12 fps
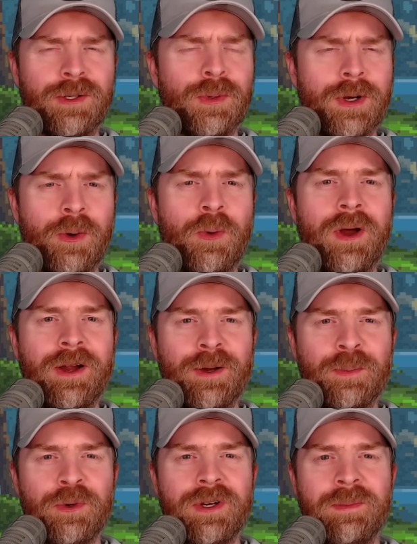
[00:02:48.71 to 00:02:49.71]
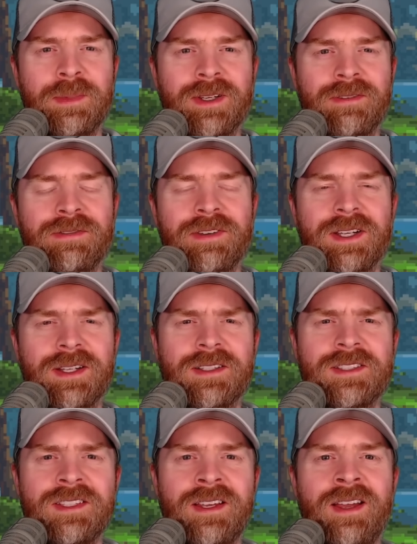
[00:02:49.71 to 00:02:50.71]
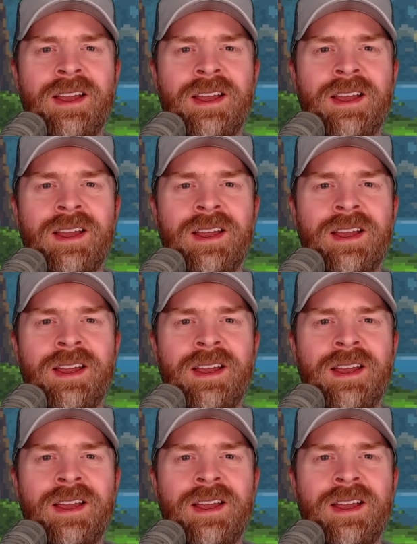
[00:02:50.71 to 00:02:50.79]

to require a pretty big fix.